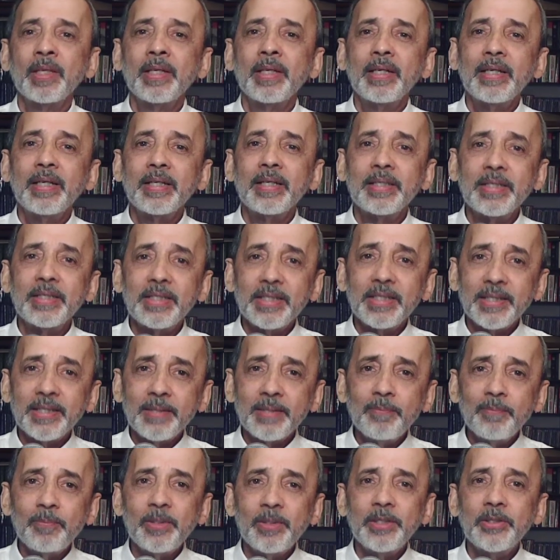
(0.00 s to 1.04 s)
It is
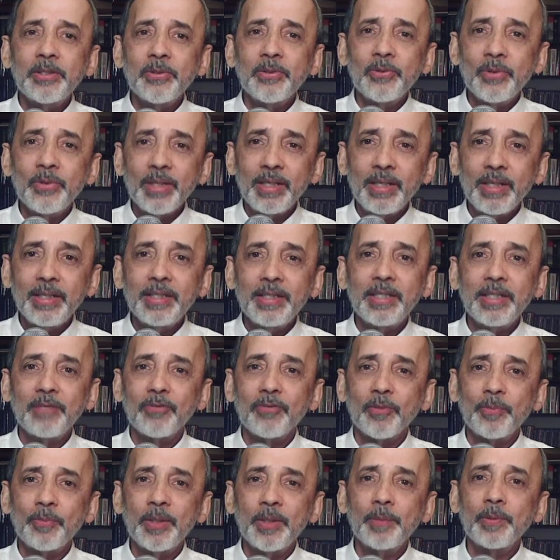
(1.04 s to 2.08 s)
simply too easy
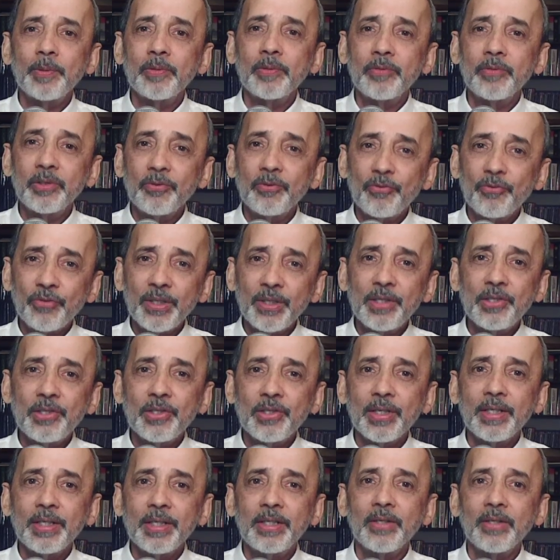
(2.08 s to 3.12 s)
for people with fringe
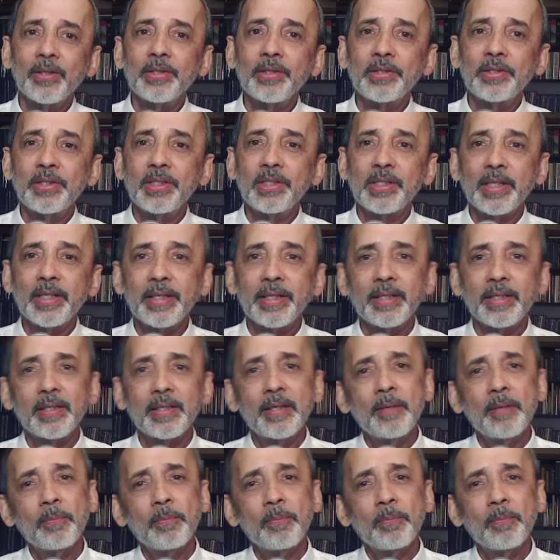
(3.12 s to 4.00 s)
ideologies like